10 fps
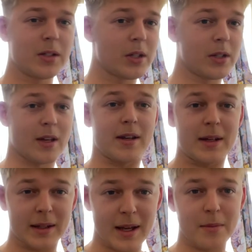because I need
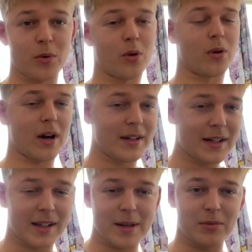
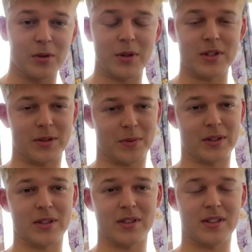to keep doing this,
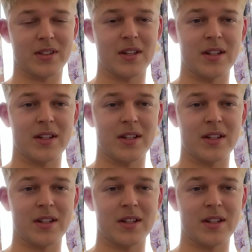because it's,